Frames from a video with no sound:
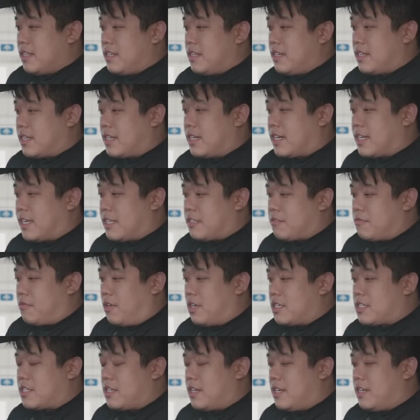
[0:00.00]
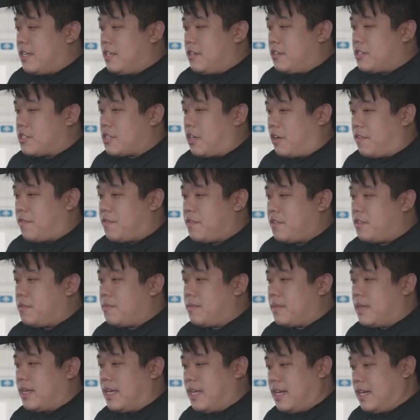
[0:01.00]
you're gonna get to watch a little short
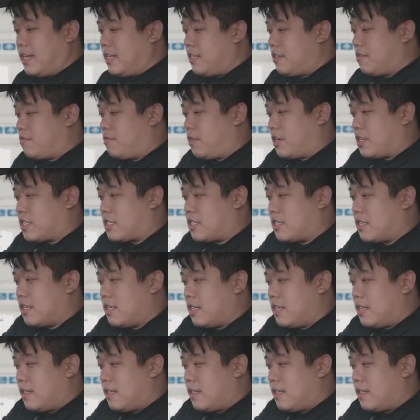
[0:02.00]
film, and then you watch